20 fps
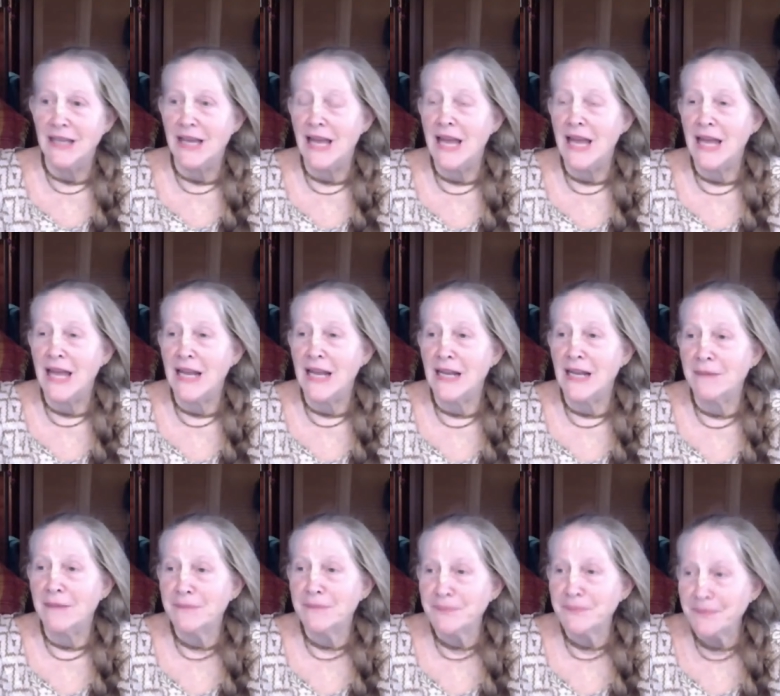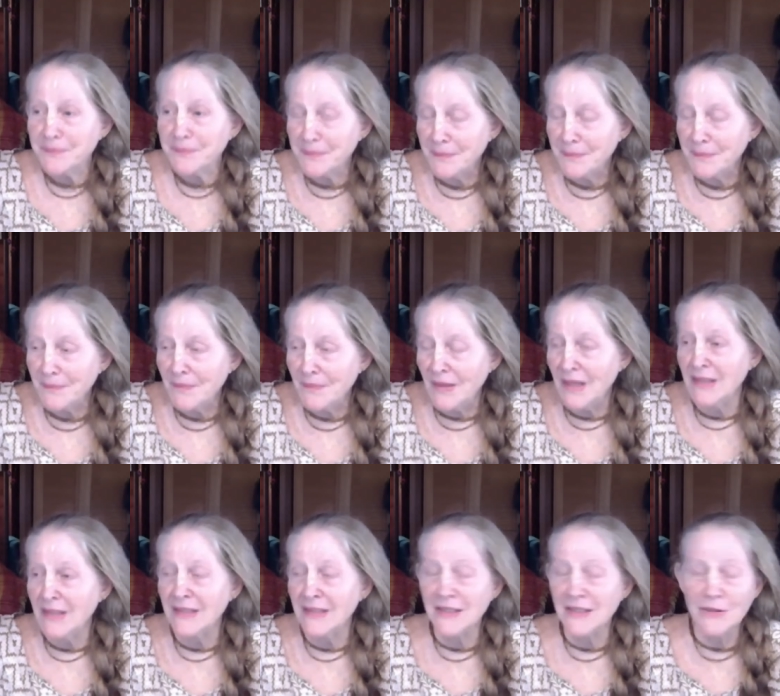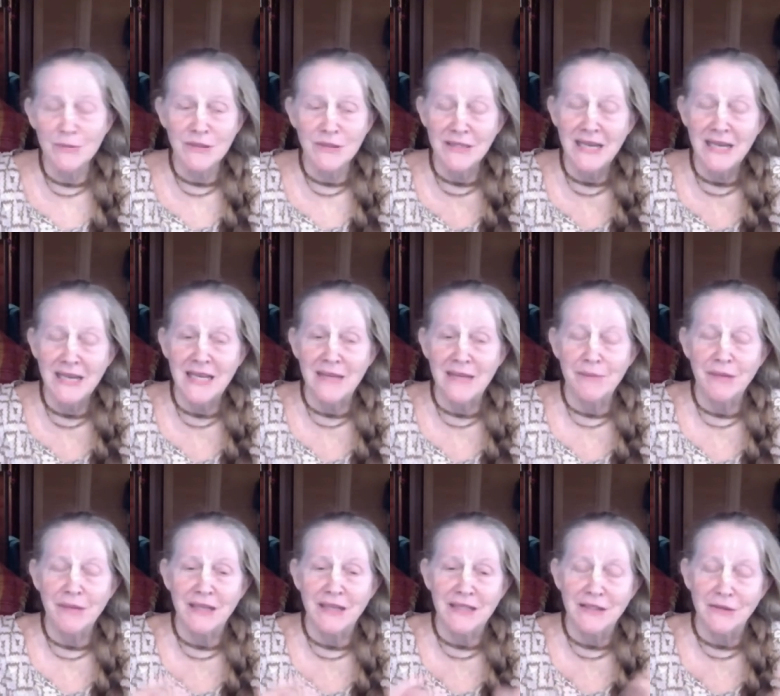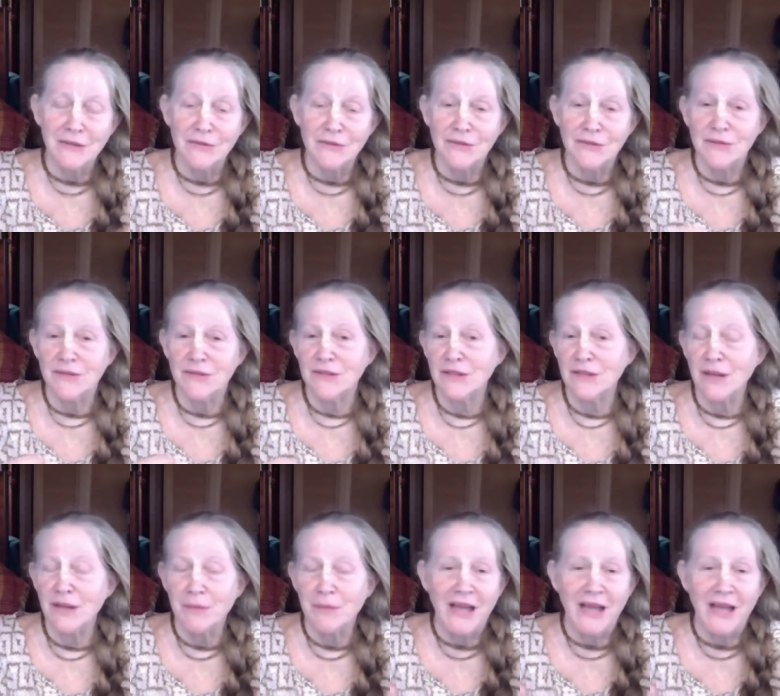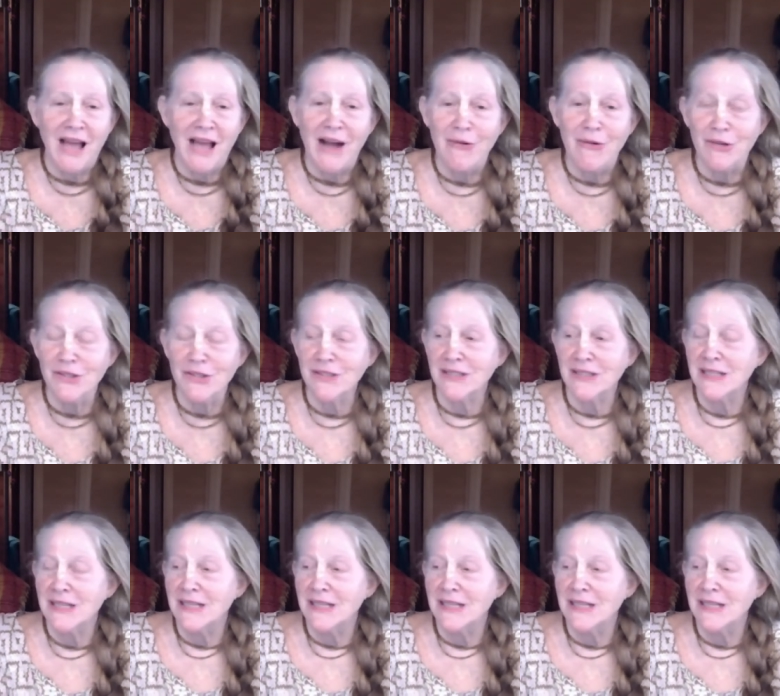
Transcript: And, and this was taking place over a couple of hours.